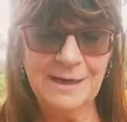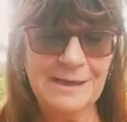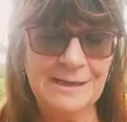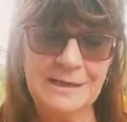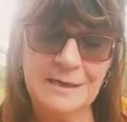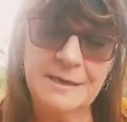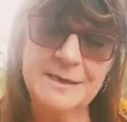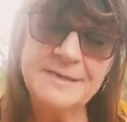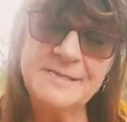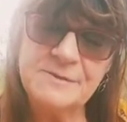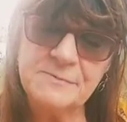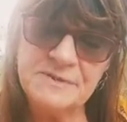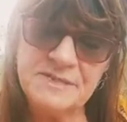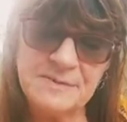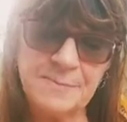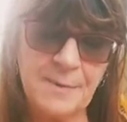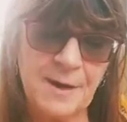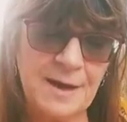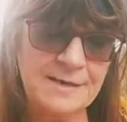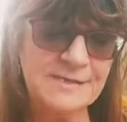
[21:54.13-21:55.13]
Lily's
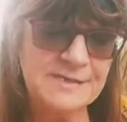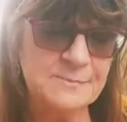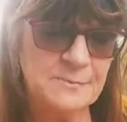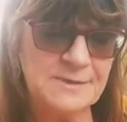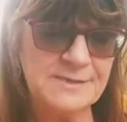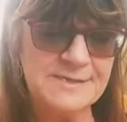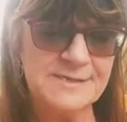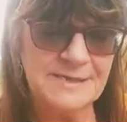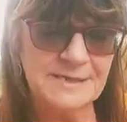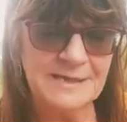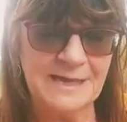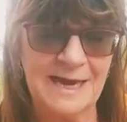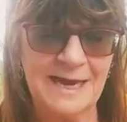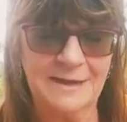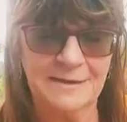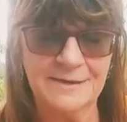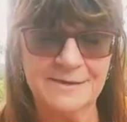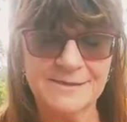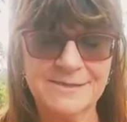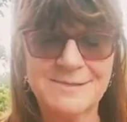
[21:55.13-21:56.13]
response was the
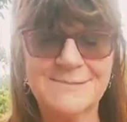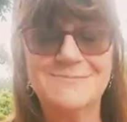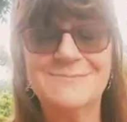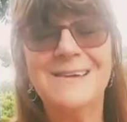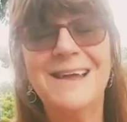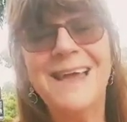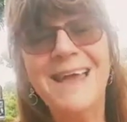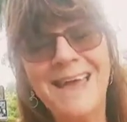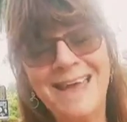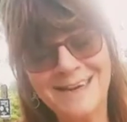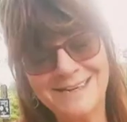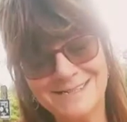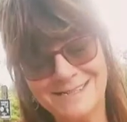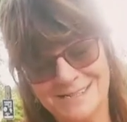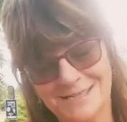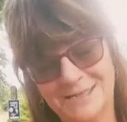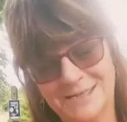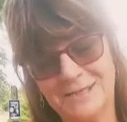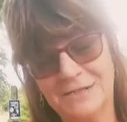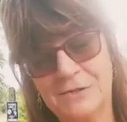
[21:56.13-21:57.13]
loudest.
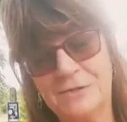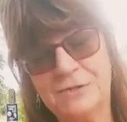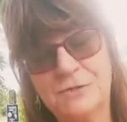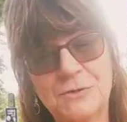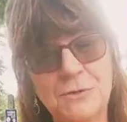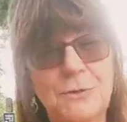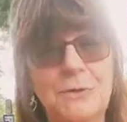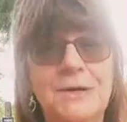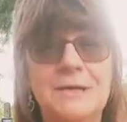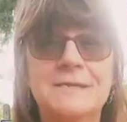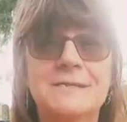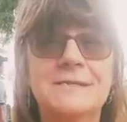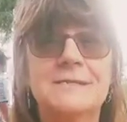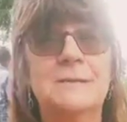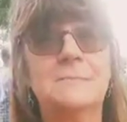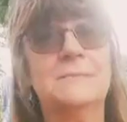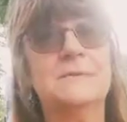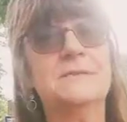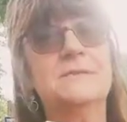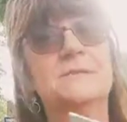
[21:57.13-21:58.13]
Excellent choice,
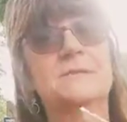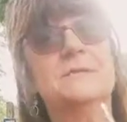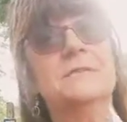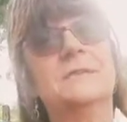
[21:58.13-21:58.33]
said Mr.